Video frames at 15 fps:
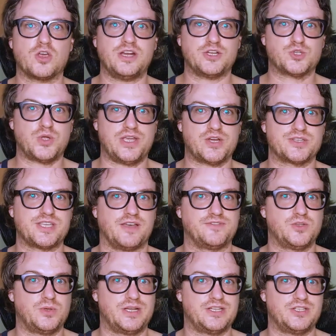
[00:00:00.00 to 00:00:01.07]
to treat yourself
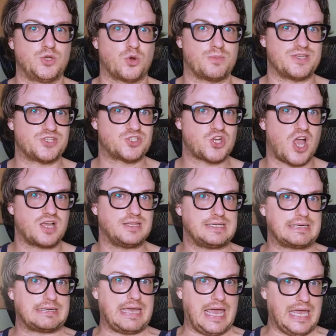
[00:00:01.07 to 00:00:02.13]
to an enormous
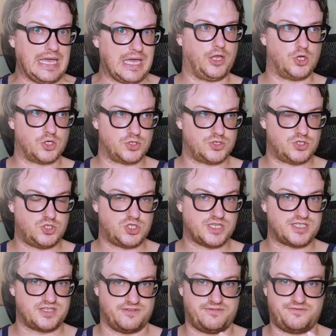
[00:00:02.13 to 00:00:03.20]
chocolate cake, you're
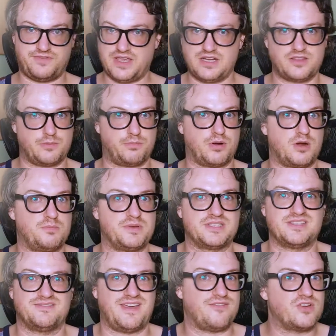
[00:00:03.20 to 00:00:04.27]
just defeated the purpose
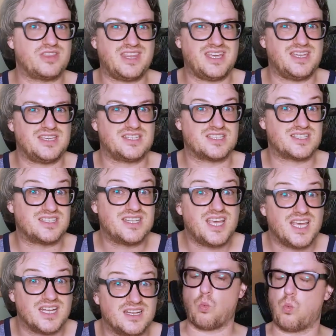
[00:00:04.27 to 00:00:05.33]
of everything you just
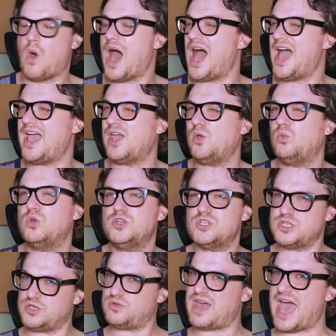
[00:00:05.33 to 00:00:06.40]
did. Why would you
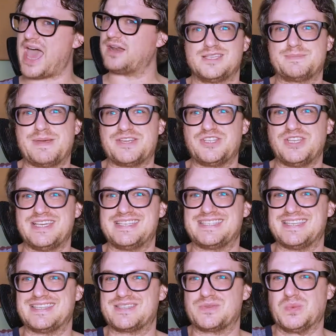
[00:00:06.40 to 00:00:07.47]
do that? Especially
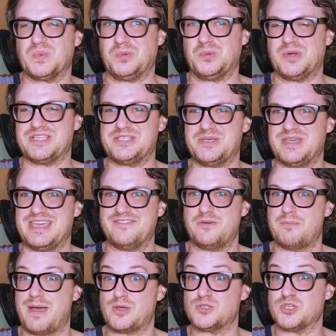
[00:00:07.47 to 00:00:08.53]
since once you give a
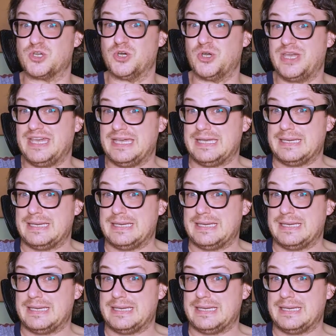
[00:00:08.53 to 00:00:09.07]
mouse a cookie,